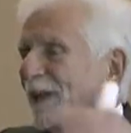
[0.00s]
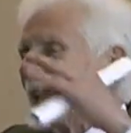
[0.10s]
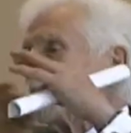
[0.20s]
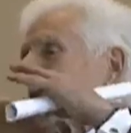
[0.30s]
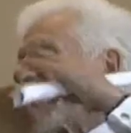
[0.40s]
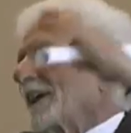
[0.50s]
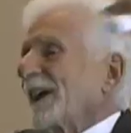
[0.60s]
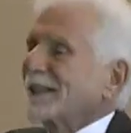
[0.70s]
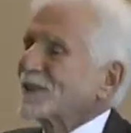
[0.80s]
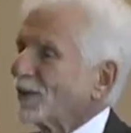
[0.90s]
He
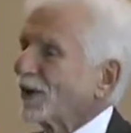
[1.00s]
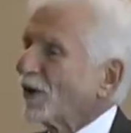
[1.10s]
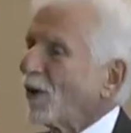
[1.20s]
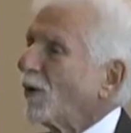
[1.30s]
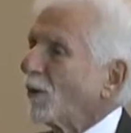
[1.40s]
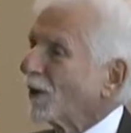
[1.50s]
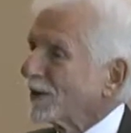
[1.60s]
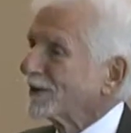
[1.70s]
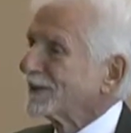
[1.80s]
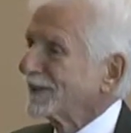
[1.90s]
broadcast over the whole
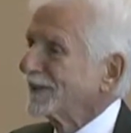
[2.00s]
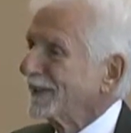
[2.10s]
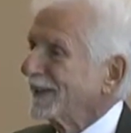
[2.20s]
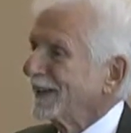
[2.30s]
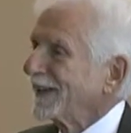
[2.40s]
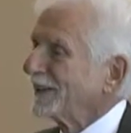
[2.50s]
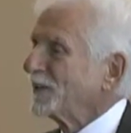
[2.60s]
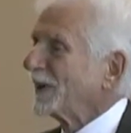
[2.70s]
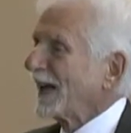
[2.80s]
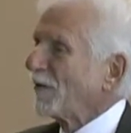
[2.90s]
world. Uh,
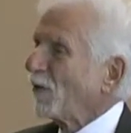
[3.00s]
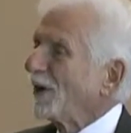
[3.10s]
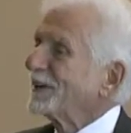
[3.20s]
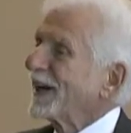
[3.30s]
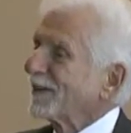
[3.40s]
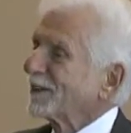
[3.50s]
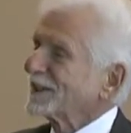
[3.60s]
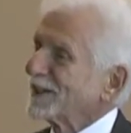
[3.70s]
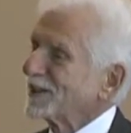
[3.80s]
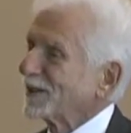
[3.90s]
you could have one
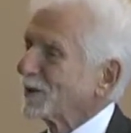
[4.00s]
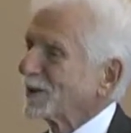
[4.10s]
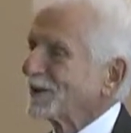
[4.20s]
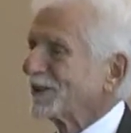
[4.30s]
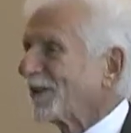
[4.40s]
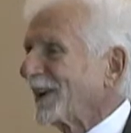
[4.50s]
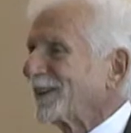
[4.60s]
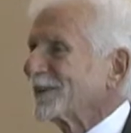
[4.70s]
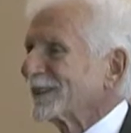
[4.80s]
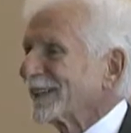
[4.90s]
conversation in the world. If you try to
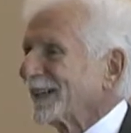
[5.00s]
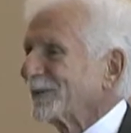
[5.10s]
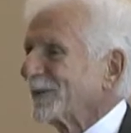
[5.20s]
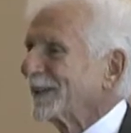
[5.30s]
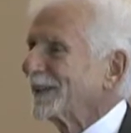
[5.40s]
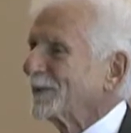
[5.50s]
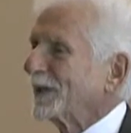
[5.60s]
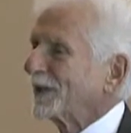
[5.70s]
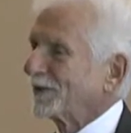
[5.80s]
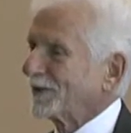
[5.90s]
do a second one, it
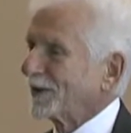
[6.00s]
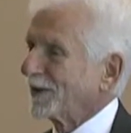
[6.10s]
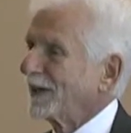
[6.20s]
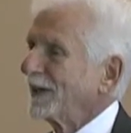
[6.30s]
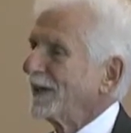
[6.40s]
would interfere.